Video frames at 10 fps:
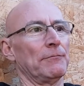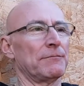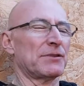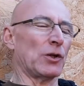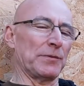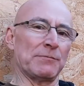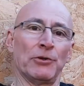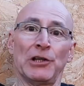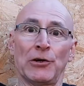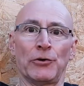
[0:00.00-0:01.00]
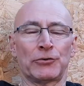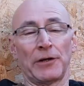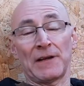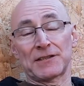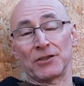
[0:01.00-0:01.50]
Stops money
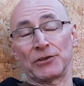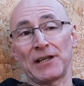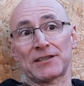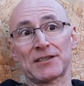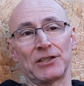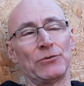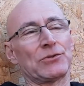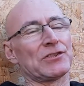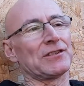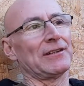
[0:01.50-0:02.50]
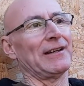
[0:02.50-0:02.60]
laundering, that's a good excuse